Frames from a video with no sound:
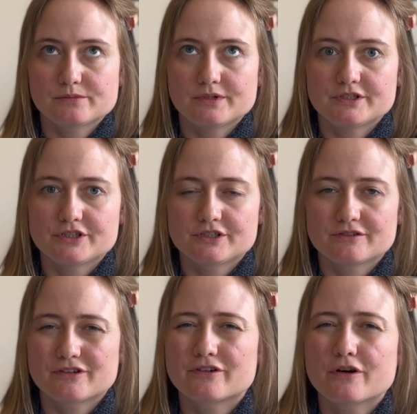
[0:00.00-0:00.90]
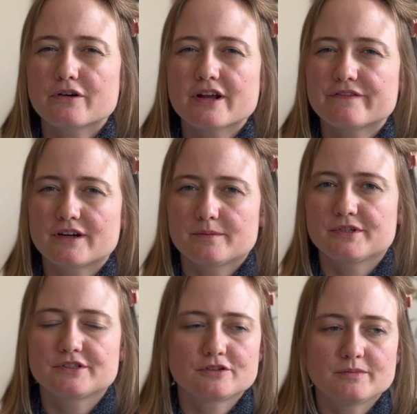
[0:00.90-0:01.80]
which Gregoria
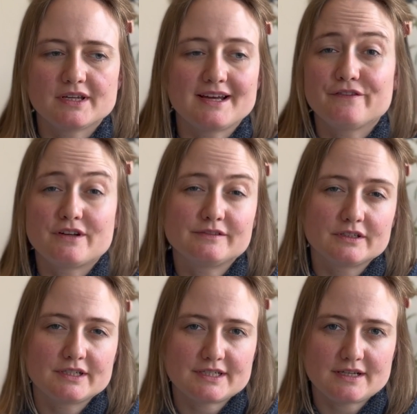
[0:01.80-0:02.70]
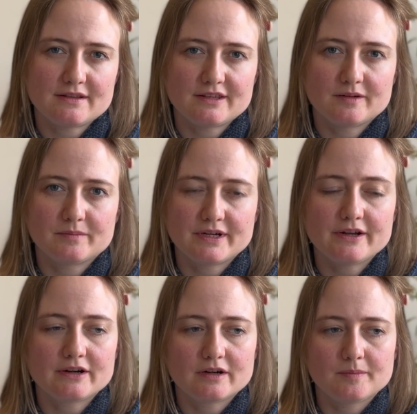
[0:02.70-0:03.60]
Fibers, to me, I've never knit anything by
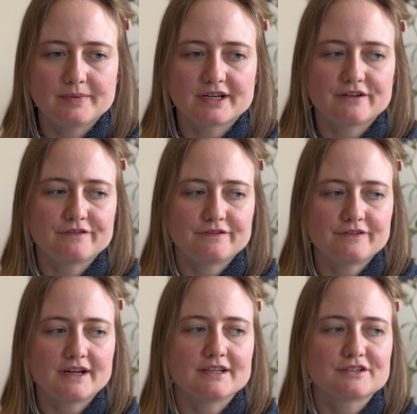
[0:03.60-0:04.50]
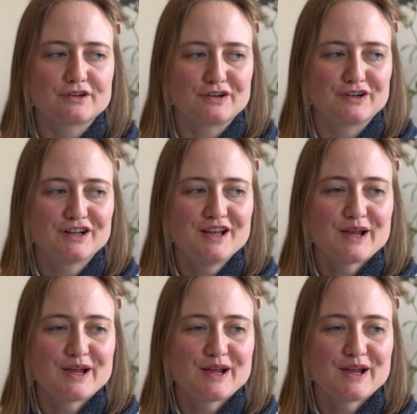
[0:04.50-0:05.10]
her, but I find her